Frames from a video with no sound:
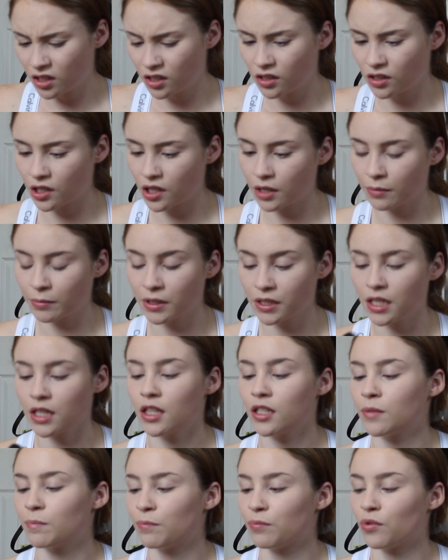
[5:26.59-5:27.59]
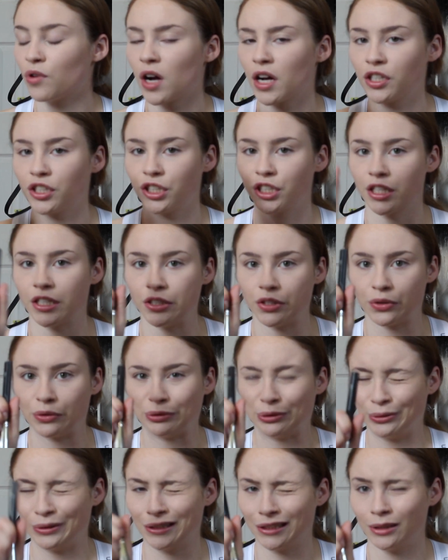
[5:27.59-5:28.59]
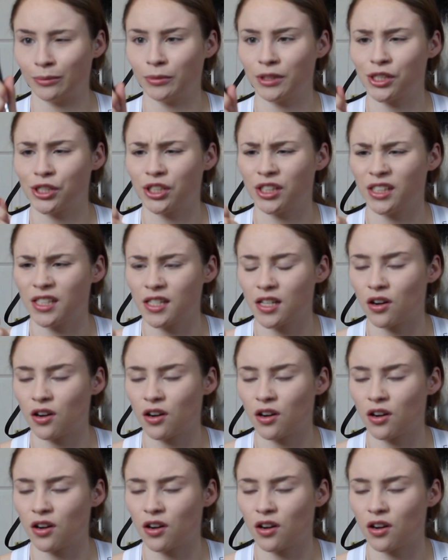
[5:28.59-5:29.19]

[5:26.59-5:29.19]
So then I'm gonna take this brush. I don't know what kind of brush it is.